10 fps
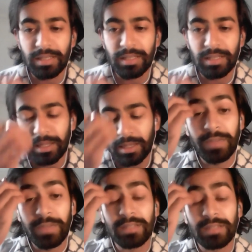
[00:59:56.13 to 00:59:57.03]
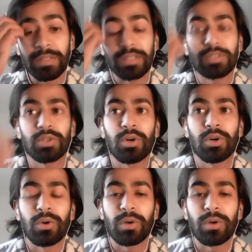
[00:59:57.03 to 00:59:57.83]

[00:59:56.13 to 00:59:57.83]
that effectively.